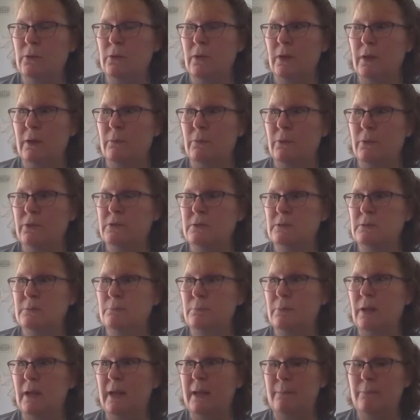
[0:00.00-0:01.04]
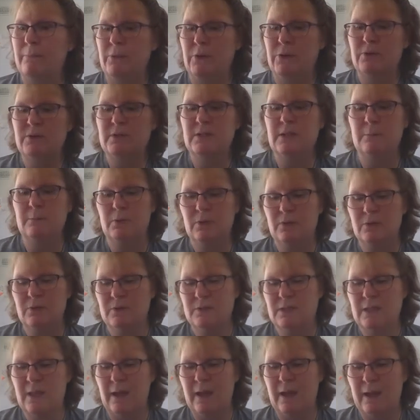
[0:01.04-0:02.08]
I would play music because
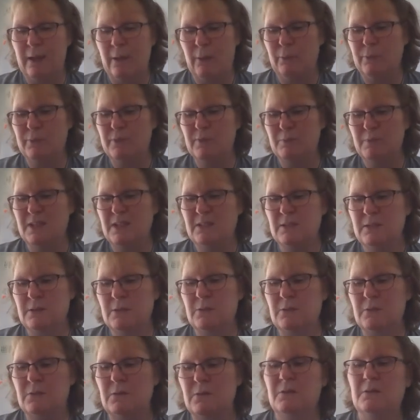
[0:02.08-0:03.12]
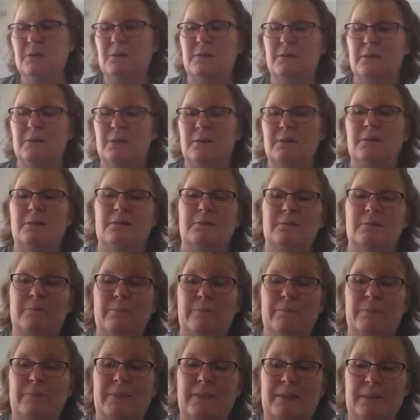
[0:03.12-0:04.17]
that helped me to
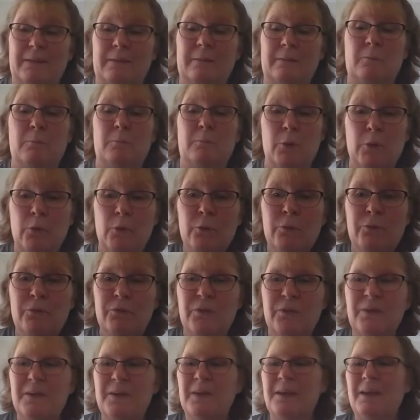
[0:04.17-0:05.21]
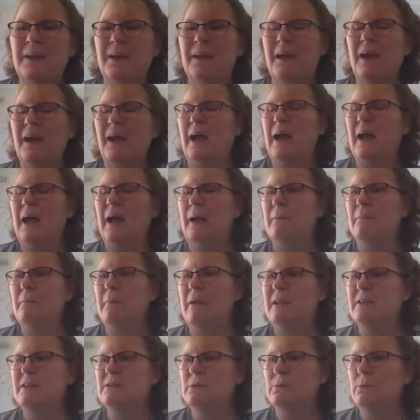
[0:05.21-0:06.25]
move, to
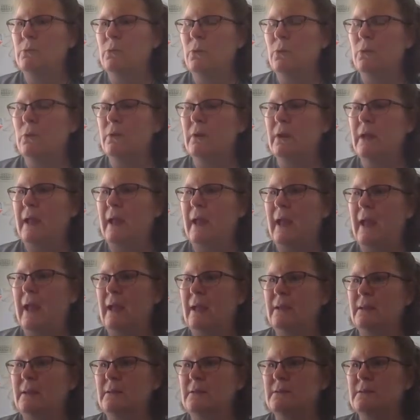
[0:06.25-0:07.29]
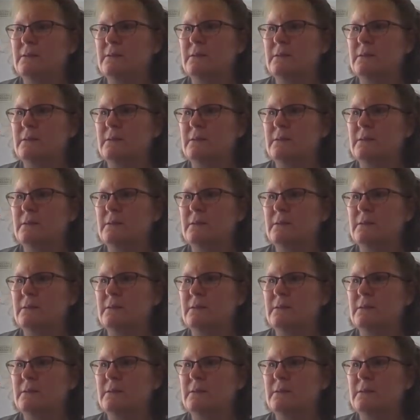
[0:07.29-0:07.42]
walk. And